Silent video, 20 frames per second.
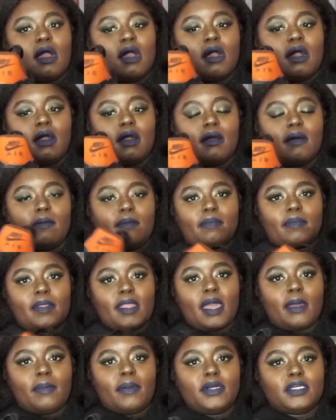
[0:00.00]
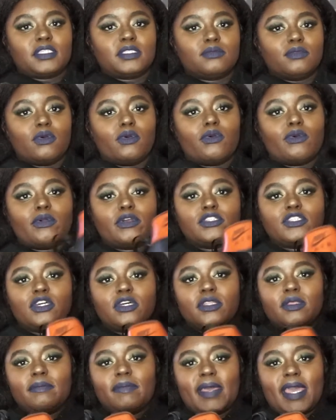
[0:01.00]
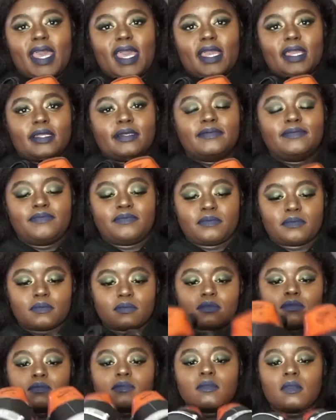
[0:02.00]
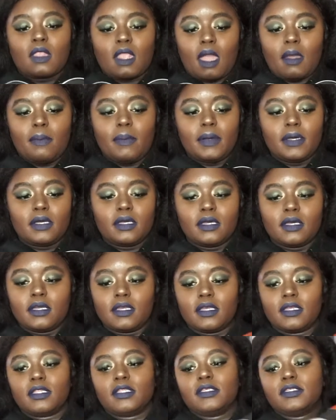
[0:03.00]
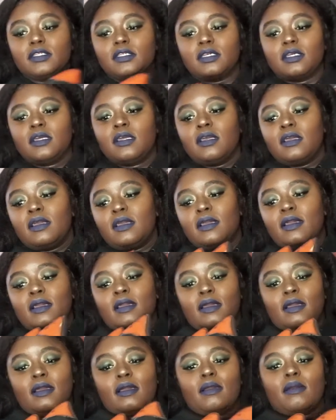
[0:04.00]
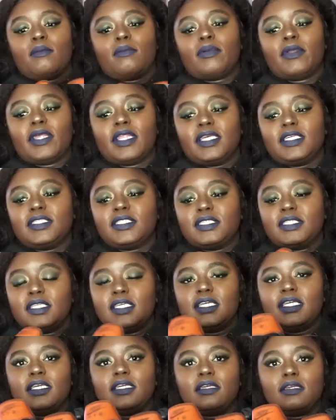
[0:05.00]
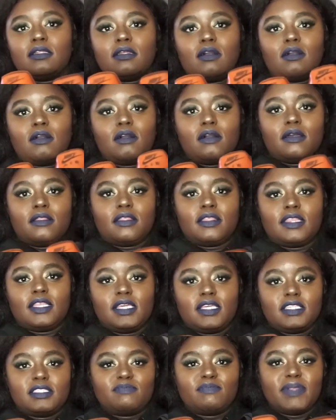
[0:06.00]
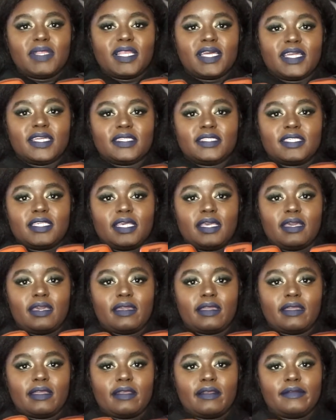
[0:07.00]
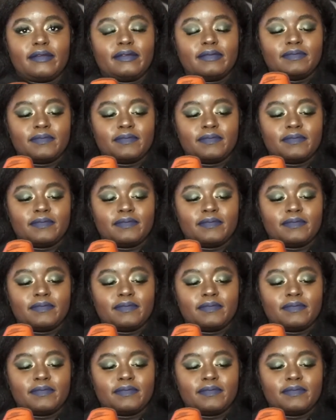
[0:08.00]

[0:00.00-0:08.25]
I put some orange on the back. I put Pretty Snead on these plates here.